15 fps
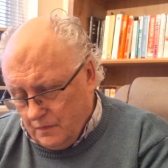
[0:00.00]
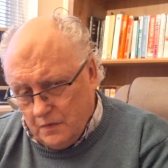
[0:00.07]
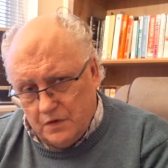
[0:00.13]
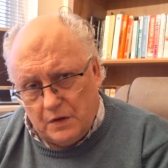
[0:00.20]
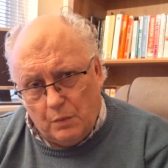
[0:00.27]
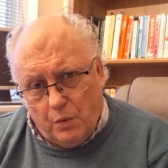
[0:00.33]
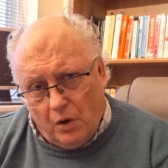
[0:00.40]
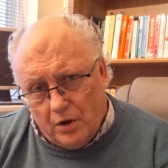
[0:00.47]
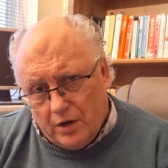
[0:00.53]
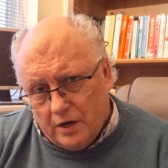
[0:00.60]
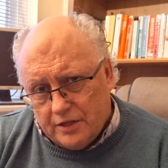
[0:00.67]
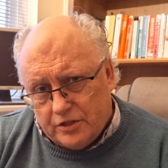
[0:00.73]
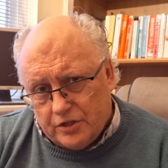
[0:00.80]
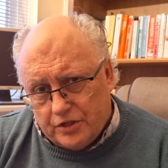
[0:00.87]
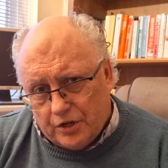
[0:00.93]
So what I'd
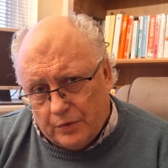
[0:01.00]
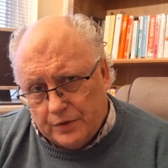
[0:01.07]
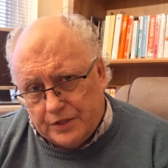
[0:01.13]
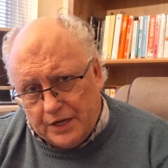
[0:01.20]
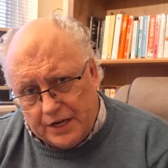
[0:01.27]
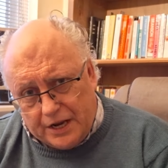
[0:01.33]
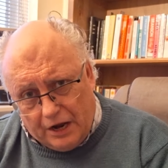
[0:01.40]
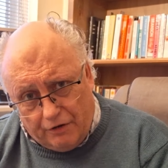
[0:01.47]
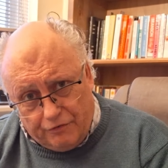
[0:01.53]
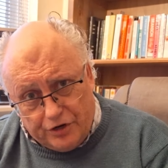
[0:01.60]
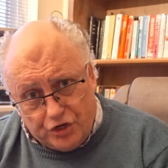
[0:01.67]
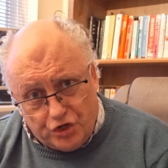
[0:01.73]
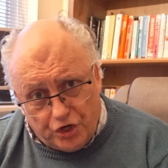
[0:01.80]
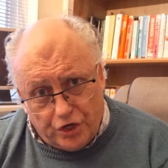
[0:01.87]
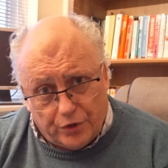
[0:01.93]
like to do is
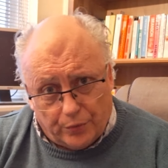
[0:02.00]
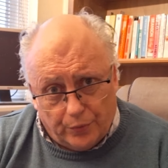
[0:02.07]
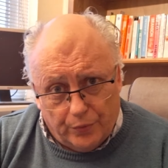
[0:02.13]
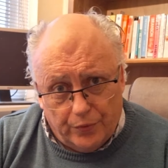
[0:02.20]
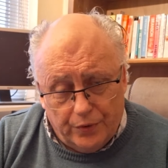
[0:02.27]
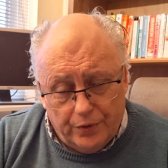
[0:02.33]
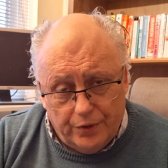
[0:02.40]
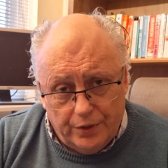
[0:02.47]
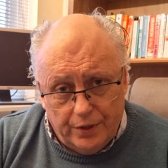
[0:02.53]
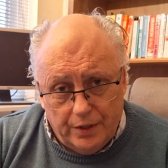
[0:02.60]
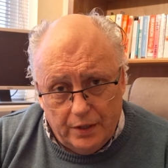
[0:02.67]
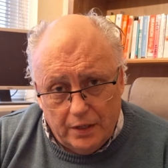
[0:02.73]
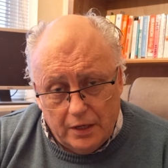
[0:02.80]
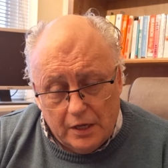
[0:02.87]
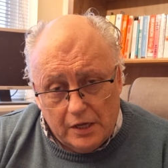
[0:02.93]
encourage you
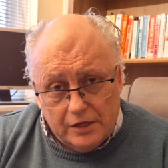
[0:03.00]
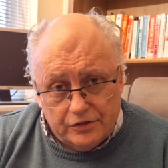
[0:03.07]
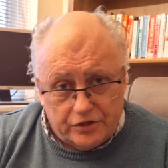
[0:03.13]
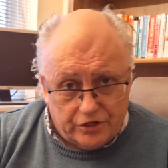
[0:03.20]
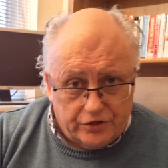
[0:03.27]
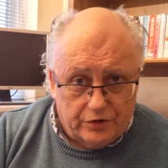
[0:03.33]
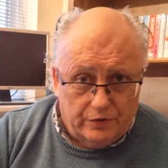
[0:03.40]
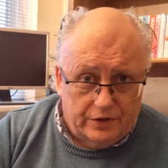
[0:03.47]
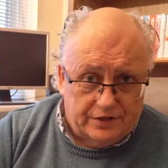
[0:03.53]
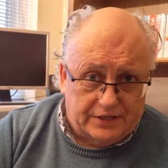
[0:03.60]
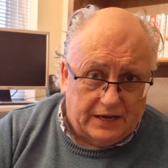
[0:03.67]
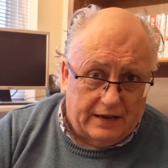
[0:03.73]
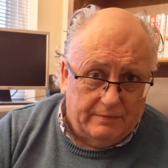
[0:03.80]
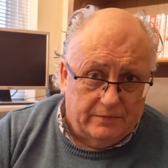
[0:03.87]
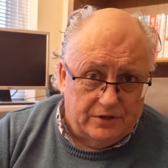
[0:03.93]
to do the
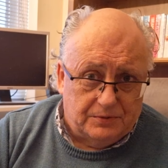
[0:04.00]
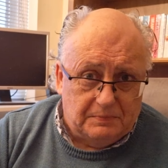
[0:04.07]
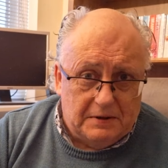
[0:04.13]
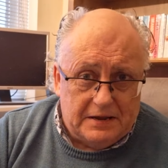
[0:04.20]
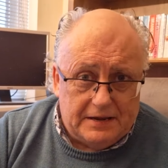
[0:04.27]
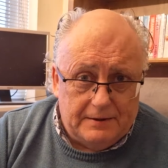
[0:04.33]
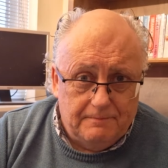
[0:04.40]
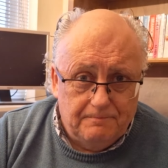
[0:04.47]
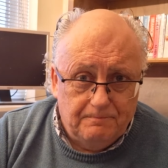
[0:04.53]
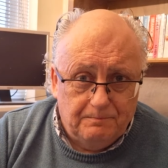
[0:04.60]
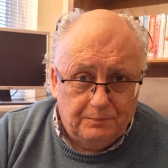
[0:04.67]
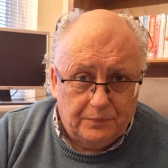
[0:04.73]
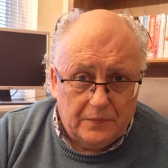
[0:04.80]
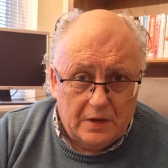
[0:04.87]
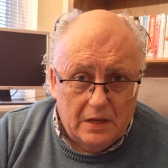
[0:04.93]
same as me,
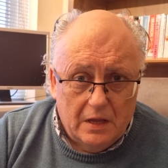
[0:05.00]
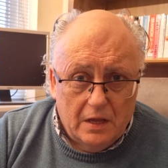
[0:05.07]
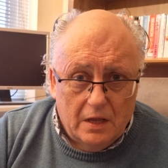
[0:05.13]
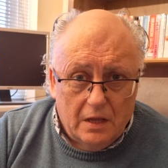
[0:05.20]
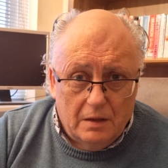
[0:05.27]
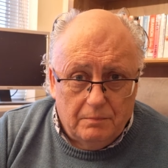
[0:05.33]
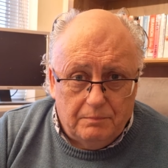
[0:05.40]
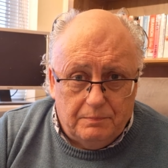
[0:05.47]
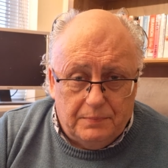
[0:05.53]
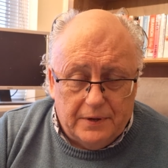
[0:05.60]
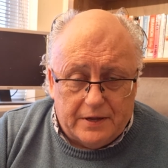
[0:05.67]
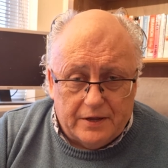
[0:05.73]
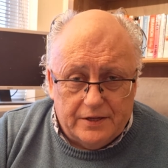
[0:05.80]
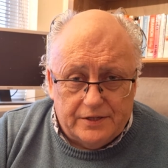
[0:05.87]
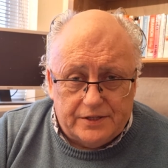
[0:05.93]

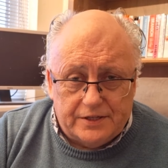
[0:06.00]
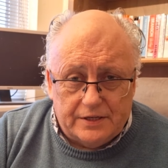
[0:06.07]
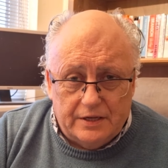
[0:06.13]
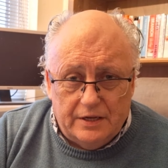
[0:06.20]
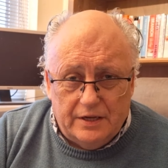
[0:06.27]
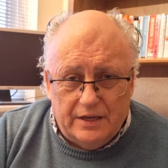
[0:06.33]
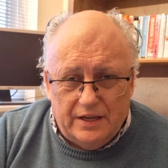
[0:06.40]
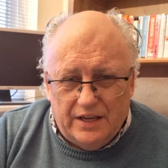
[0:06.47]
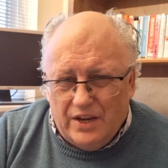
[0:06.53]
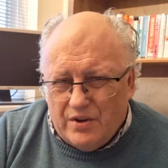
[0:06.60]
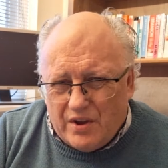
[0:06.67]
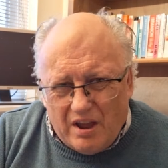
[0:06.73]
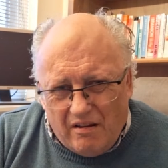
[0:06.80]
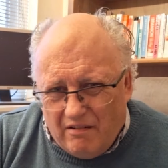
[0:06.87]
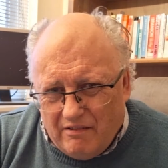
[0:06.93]
because you
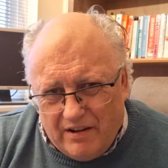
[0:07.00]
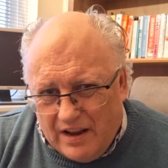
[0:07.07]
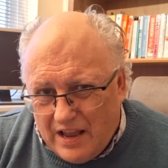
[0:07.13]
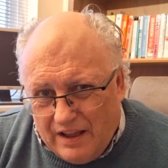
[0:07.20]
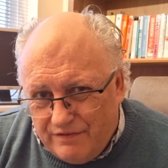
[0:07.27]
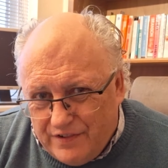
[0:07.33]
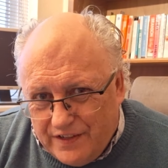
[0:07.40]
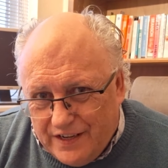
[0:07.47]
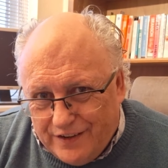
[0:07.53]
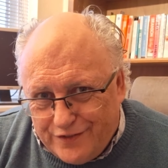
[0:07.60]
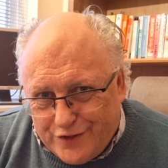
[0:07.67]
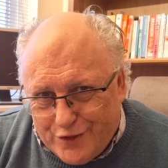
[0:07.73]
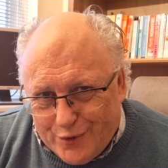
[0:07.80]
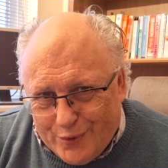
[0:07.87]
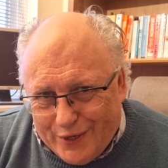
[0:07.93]
can't have
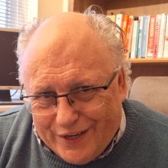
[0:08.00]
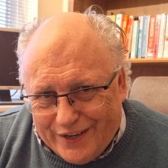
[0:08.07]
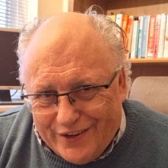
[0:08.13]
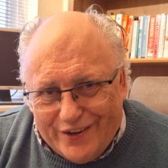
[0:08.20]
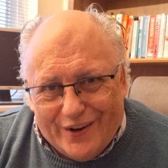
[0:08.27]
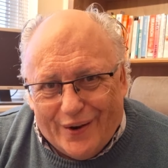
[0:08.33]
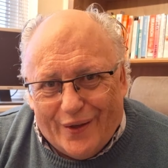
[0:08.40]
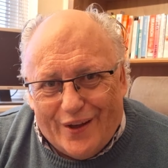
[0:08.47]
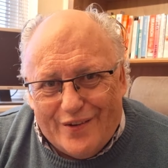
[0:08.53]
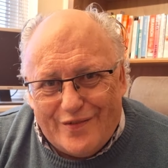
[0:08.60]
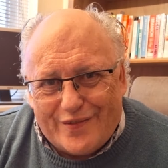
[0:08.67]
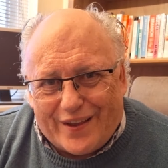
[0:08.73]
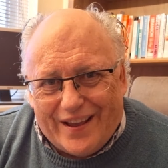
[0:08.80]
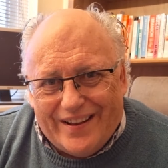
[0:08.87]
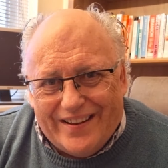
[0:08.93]
enough joy in your
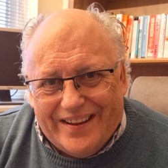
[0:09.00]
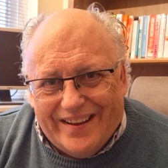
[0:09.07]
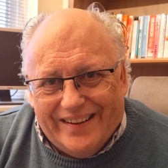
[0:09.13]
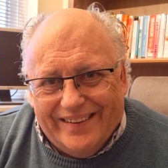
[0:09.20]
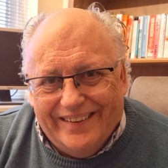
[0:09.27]
life, can you?